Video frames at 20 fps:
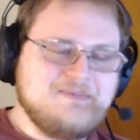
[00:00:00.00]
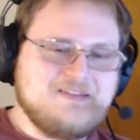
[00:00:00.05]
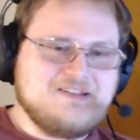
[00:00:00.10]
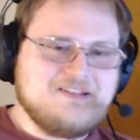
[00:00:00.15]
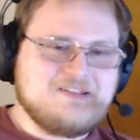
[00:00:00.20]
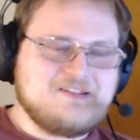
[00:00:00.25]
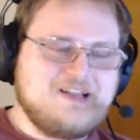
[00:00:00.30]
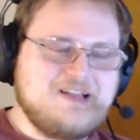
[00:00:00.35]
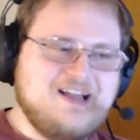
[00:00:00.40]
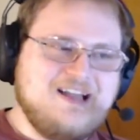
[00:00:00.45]

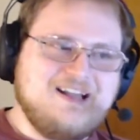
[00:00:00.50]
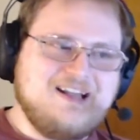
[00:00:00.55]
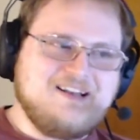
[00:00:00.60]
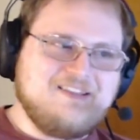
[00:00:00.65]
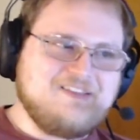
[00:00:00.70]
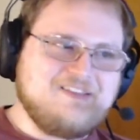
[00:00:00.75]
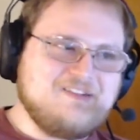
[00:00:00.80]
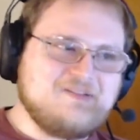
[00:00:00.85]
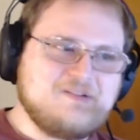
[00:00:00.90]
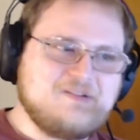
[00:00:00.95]
So I had to
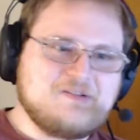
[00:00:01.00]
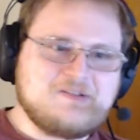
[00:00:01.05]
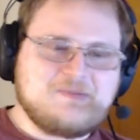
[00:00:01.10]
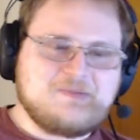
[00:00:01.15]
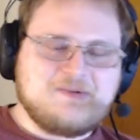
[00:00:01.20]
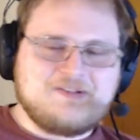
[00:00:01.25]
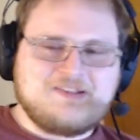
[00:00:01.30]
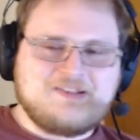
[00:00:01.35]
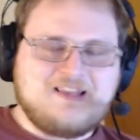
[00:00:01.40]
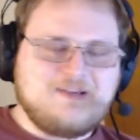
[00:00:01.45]
throw those
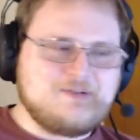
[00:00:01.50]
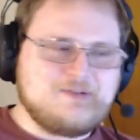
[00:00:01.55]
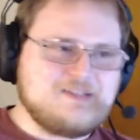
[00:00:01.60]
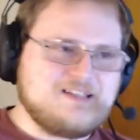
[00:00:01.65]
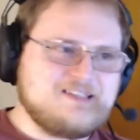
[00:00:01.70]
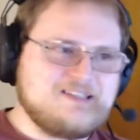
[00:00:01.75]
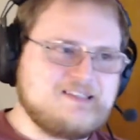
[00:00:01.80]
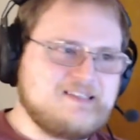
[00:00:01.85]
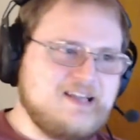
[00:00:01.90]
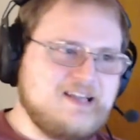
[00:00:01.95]
spears. That was like
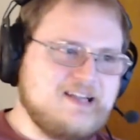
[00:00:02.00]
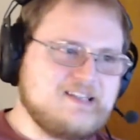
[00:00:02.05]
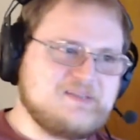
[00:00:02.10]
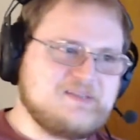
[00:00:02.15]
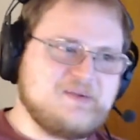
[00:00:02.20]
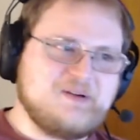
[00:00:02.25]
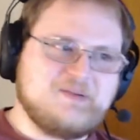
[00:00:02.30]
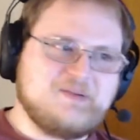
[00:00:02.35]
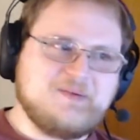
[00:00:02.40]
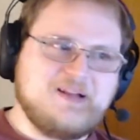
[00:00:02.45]
the saddest
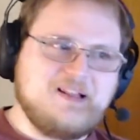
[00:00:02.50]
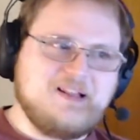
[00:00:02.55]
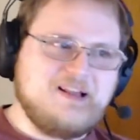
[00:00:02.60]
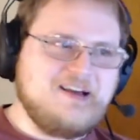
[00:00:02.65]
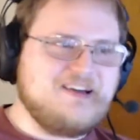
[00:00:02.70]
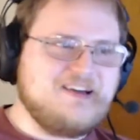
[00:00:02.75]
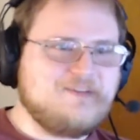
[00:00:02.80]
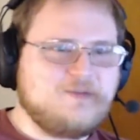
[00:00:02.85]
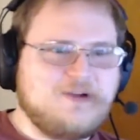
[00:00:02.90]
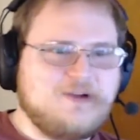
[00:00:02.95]
moment of my
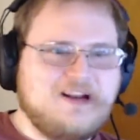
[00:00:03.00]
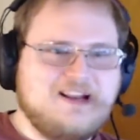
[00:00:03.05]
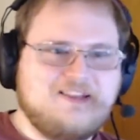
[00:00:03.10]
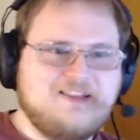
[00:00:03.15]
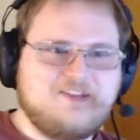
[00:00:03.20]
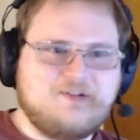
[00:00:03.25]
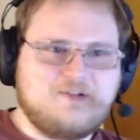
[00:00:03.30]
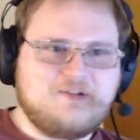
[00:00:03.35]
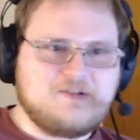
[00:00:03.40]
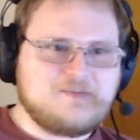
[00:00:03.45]
life when I had to
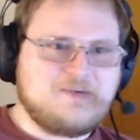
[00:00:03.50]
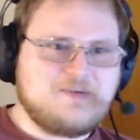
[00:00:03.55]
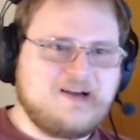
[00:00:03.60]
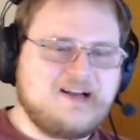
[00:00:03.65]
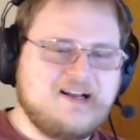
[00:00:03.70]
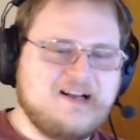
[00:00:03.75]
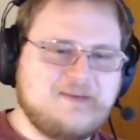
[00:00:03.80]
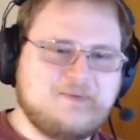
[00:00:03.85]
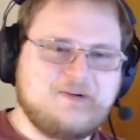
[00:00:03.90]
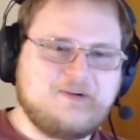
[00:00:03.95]
throw those
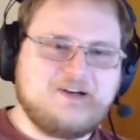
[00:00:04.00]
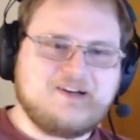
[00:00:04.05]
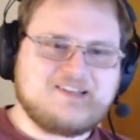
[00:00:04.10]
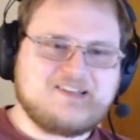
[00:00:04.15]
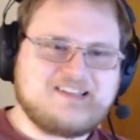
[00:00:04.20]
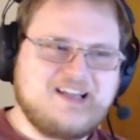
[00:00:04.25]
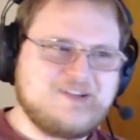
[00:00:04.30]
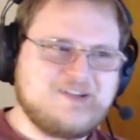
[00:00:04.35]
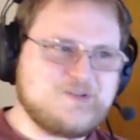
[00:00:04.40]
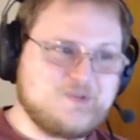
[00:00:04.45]
pineapple out because
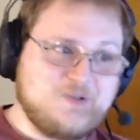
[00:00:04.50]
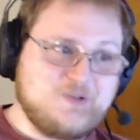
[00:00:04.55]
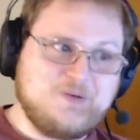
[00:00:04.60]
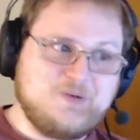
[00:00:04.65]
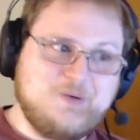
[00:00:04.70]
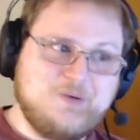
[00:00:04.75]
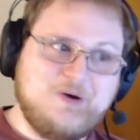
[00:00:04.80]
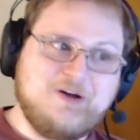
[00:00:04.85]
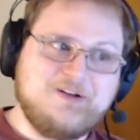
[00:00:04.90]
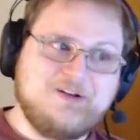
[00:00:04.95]
I was really
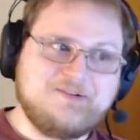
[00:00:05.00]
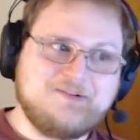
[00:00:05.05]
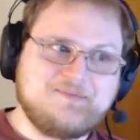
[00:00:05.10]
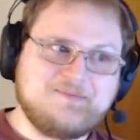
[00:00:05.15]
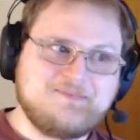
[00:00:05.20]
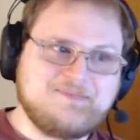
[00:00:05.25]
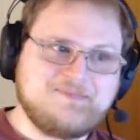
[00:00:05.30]
wanting them.